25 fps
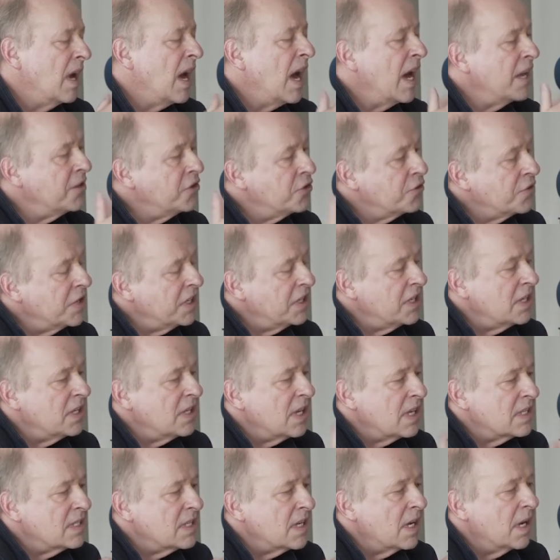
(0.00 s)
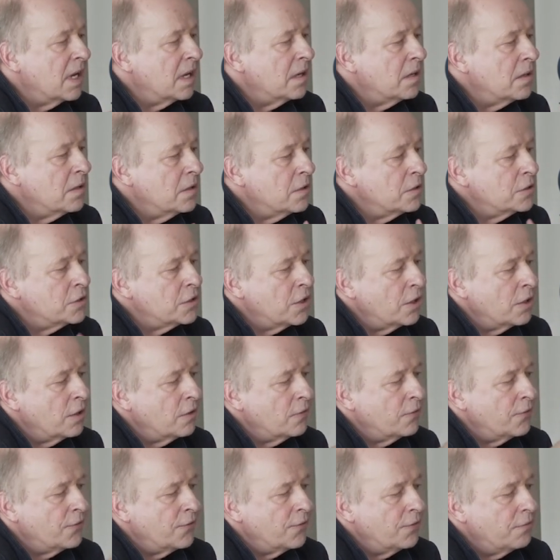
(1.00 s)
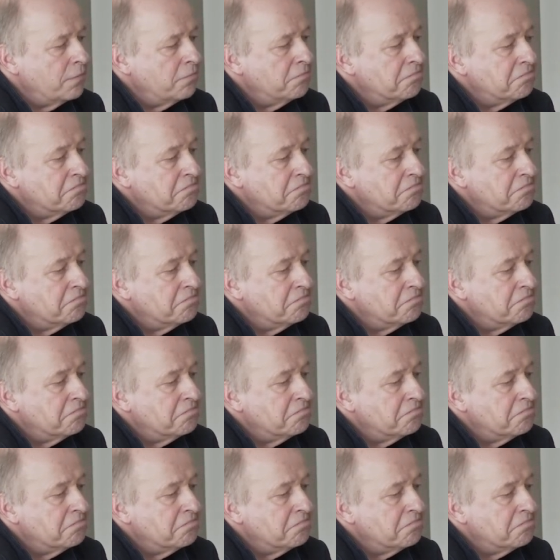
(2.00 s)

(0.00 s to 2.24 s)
I treat it as a sort of